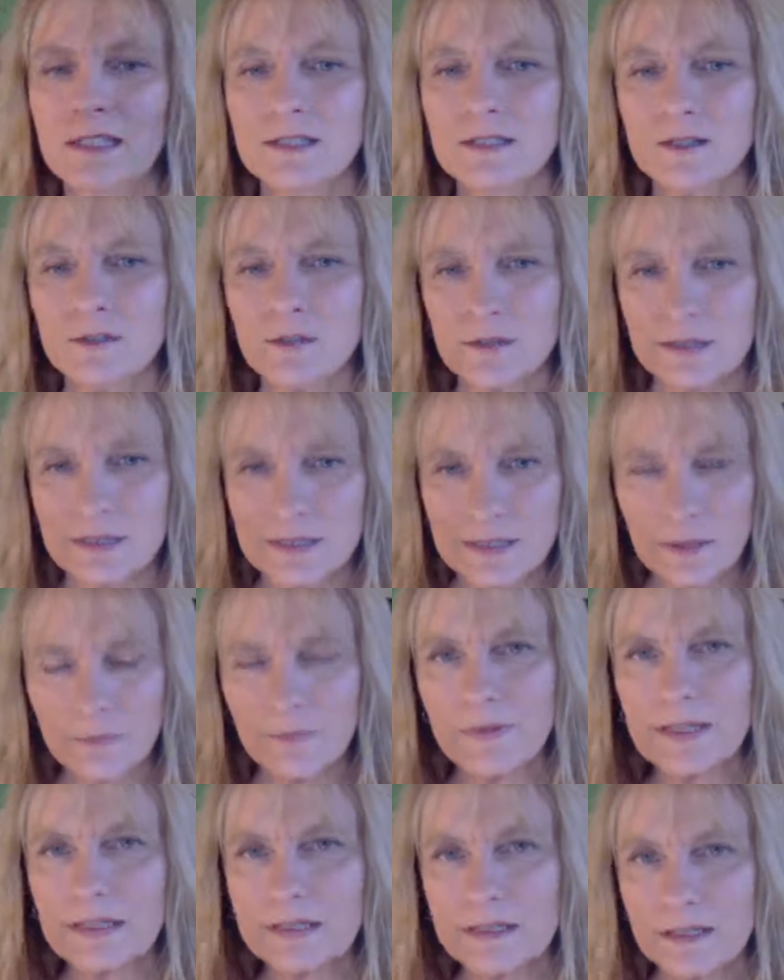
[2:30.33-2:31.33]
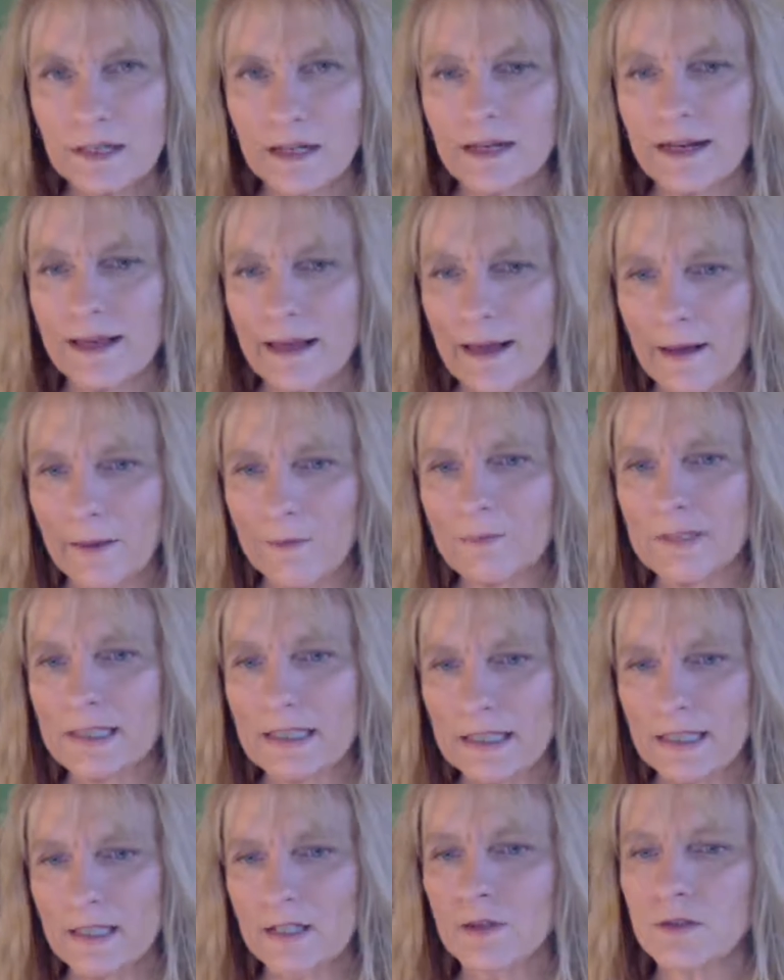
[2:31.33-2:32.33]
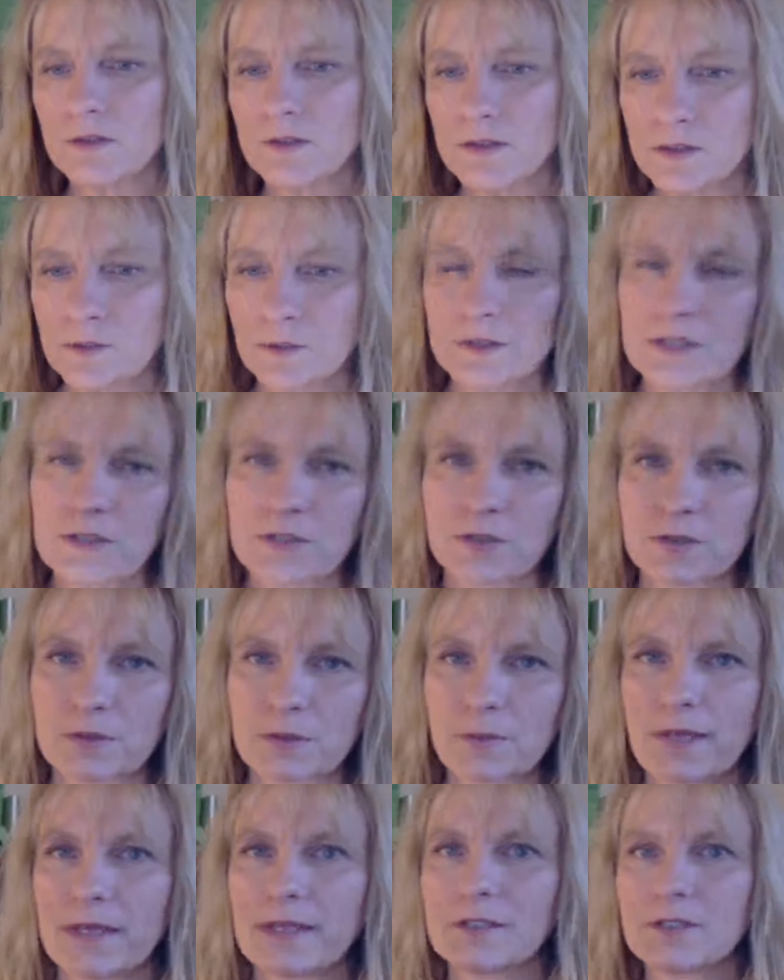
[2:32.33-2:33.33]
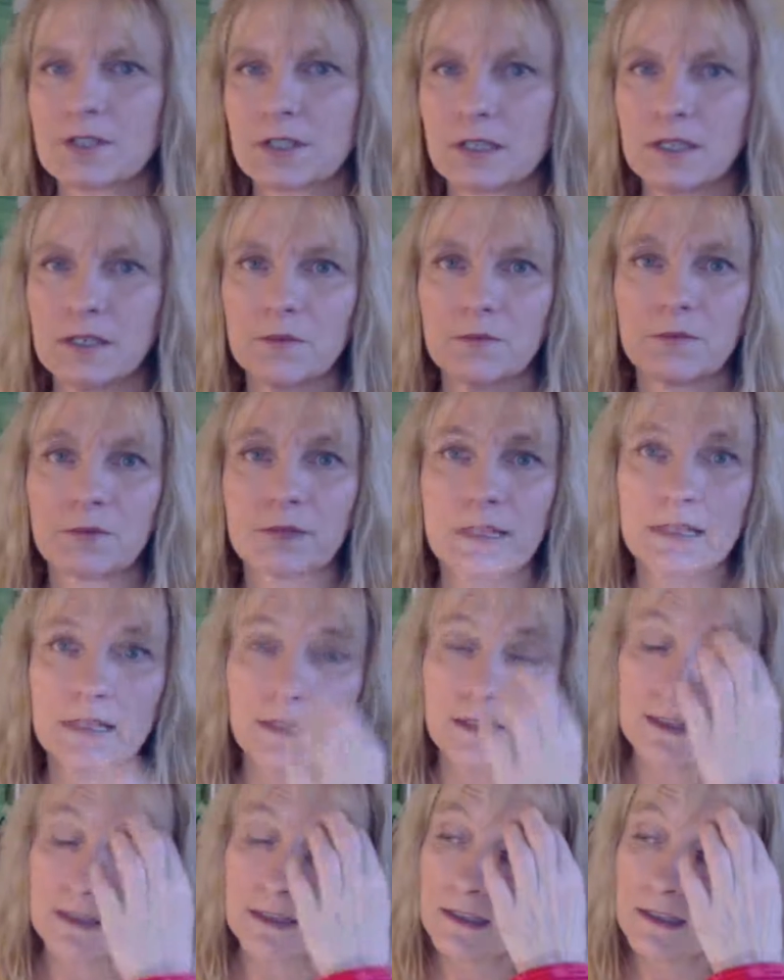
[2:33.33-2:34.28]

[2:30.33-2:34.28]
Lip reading: So something's got to happen here, so we turn the page and keep reading.